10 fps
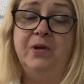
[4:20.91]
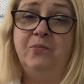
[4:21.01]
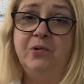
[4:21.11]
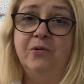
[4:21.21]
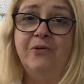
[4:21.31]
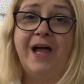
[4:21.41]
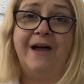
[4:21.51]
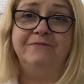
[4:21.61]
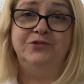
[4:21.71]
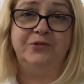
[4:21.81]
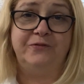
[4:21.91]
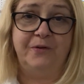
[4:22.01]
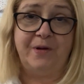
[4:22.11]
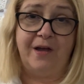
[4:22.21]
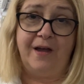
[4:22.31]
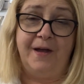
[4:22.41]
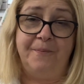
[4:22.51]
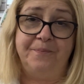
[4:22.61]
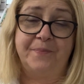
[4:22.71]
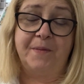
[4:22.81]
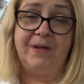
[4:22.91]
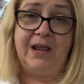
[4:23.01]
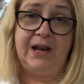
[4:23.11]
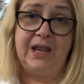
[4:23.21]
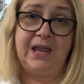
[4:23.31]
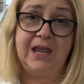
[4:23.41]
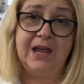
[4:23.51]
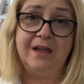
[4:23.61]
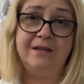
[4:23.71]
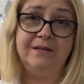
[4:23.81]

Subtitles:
we will have Joy from Benina here,